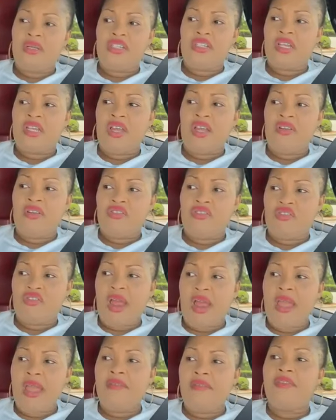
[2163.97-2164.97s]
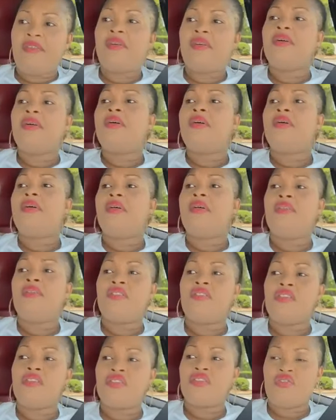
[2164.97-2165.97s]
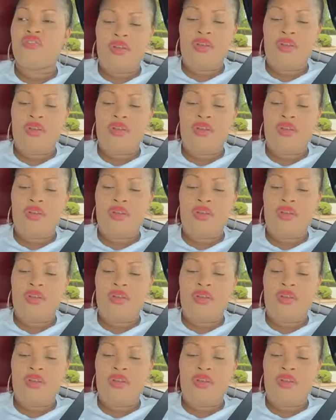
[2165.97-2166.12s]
Well, she cannot drive if she's